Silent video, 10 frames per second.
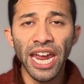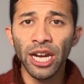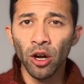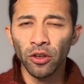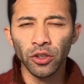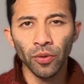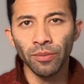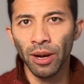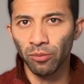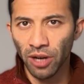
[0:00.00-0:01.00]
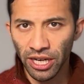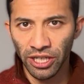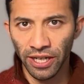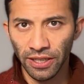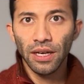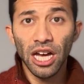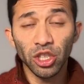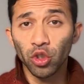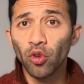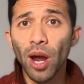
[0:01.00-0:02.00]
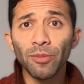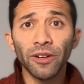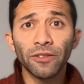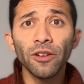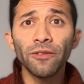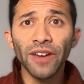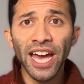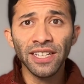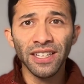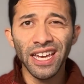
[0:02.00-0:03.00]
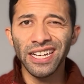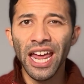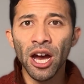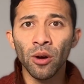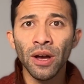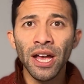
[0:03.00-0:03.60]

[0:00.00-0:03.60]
and also in my project. I'll just drop in a few facts and now